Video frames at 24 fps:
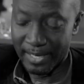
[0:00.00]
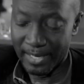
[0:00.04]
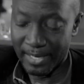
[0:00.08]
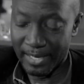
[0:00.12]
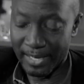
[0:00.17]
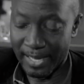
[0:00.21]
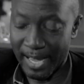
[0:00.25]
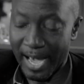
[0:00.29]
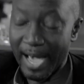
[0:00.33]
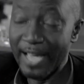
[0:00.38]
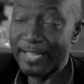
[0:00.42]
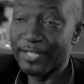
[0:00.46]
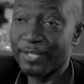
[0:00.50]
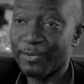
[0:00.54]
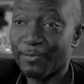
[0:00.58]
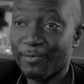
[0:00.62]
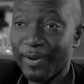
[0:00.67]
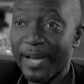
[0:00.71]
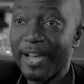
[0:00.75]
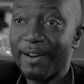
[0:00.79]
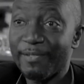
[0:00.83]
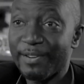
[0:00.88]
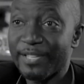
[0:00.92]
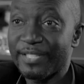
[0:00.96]
he asks,
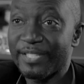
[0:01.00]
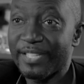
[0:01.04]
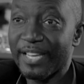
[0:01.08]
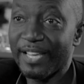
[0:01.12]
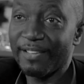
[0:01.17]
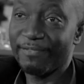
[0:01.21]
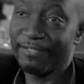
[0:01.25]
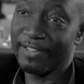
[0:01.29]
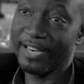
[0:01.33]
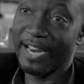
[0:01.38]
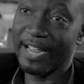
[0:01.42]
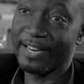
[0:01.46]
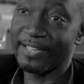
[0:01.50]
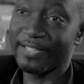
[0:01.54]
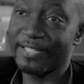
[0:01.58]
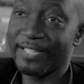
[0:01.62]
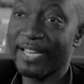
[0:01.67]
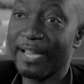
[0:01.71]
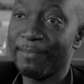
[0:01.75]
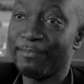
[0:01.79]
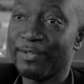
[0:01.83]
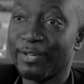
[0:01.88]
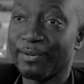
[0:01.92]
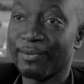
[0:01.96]
"Where is David and
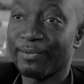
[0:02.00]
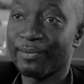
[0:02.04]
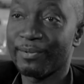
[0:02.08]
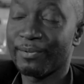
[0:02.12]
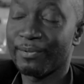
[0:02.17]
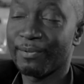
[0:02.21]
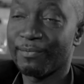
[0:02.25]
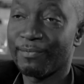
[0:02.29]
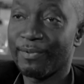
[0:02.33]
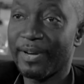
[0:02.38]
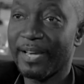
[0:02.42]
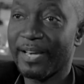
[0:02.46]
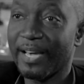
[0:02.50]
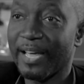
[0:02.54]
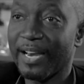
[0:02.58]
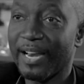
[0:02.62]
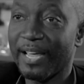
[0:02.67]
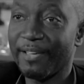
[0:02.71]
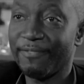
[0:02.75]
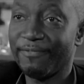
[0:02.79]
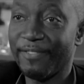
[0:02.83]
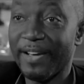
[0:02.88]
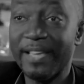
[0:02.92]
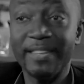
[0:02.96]
Samuel? Where can
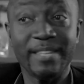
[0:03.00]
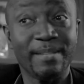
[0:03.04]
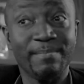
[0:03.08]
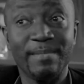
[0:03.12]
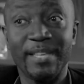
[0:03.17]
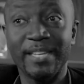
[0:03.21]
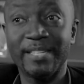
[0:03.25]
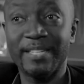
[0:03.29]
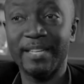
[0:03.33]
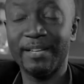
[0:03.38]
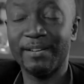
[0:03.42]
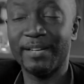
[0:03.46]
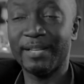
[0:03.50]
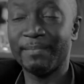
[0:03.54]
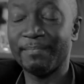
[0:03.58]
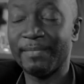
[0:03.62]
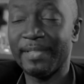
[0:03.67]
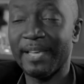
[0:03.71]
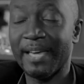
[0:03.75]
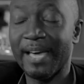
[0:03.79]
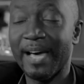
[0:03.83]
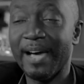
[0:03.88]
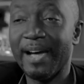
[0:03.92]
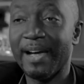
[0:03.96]
I find them?" They tell him
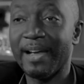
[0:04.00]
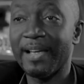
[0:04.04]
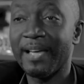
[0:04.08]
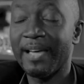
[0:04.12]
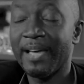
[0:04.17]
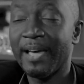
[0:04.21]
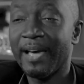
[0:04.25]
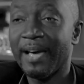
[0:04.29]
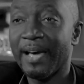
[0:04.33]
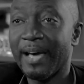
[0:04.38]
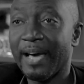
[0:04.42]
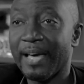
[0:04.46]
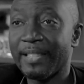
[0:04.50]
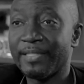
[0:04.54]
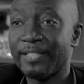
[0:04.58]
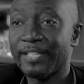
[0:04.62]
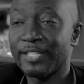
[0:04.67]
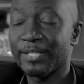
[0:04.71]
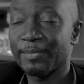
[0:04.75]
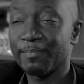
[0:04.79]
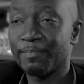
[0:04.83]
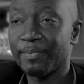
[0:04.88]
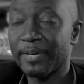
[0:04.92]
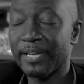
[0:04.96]
they are at
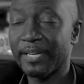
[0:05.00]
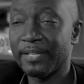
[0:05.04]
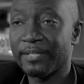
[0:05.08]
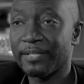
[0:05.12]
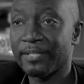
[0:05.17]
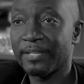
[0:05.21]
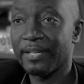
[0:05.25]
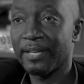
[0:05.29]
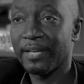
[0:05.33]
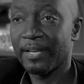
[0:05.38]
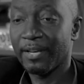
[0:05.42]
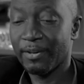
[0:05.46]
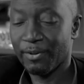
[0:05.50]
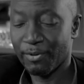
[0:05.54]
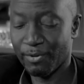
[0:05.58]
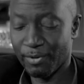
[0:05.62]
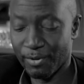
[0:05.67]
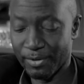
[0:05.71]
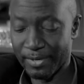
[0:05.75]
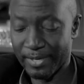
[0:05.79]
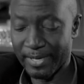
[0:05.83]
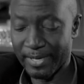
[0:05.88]
this place called